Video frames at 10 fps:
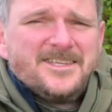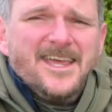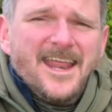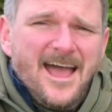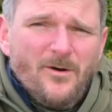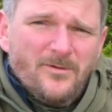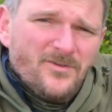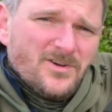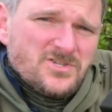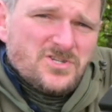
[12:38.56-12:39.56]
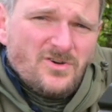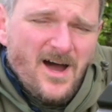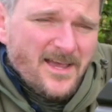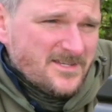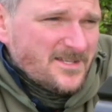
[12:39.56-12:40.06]
see now we've got
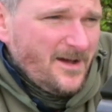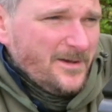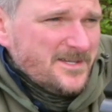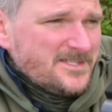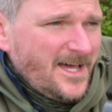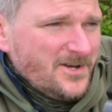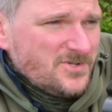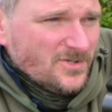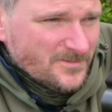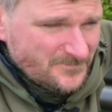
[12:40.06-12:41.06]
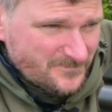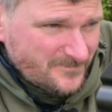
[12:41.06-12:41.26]
strikes going central.